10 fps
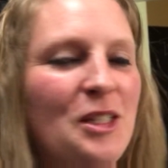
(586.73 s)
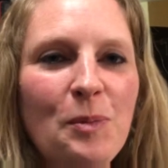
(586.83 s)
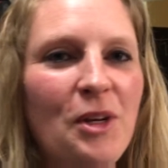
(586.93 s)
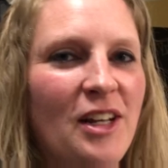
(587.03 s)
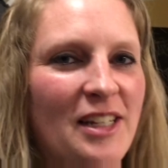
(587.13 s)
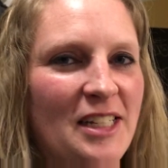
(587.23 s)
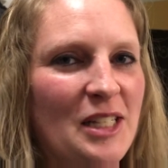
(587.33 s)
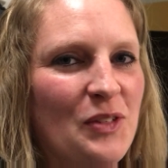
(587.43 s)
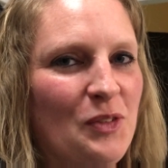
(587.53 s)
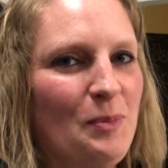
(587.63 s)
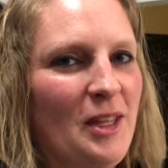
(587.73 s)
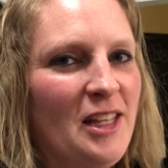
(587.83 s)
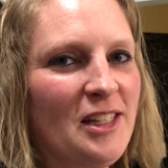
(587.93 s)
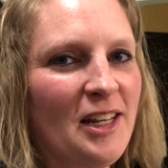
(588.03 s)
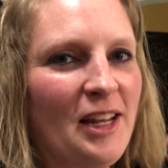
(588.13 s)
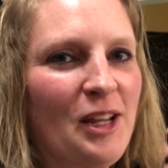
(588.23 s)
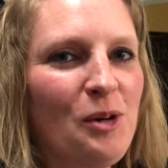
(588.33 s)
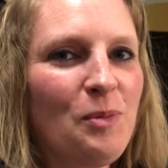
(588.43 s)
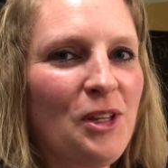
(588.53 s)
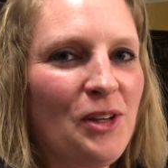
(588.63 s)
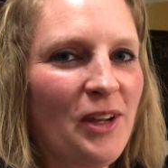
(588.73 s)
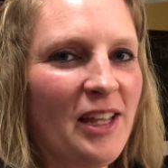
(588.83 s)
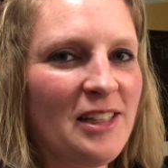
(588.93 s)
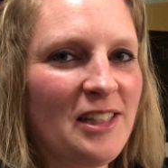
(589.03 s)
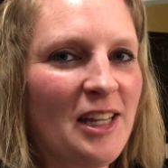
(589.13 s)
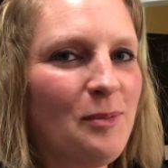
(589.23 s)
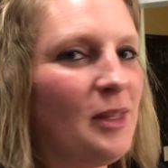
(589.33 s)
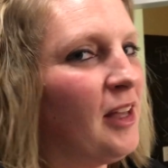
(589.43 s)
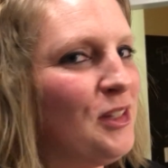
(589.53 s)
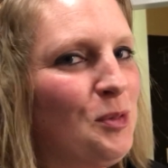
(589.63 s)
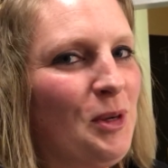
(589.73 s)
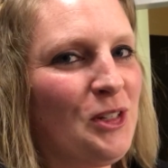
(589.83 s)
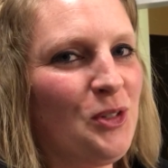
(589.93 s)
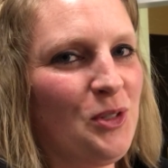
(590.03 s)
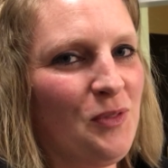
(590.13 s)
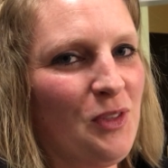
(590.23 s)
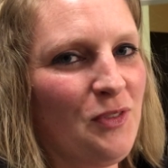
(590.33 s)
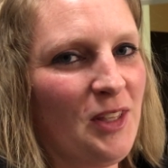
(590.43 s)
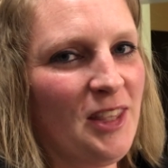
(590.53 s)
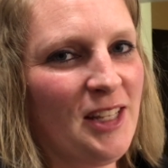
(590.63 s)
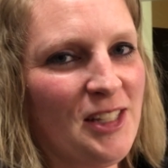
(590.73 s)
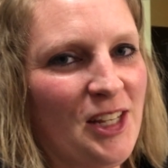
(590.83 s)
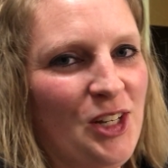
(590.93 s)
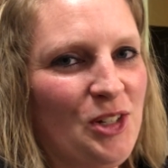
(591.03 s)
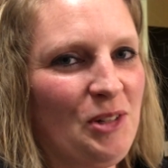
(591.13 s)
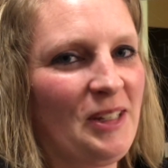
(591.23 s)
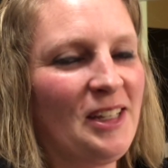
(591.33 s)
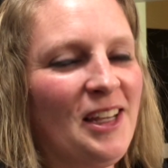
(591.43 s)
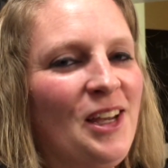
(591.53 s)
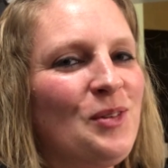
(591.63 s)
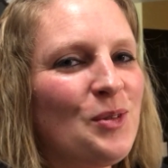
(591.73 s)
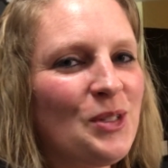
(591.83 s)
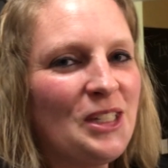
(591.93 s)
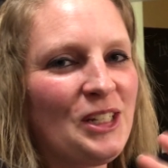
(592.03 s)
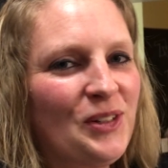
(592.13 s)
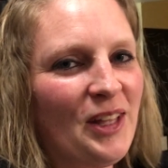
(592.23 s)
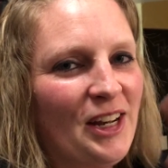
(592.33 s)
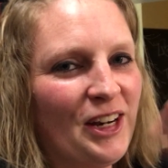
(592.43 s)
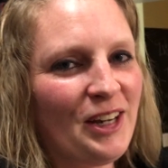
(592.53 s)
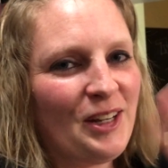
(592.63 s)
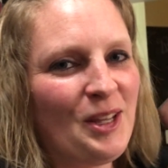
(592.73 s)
some good ideas from this, and I hope that you guys send me lots of pictures of the fun things that you're doing. We'll see you later.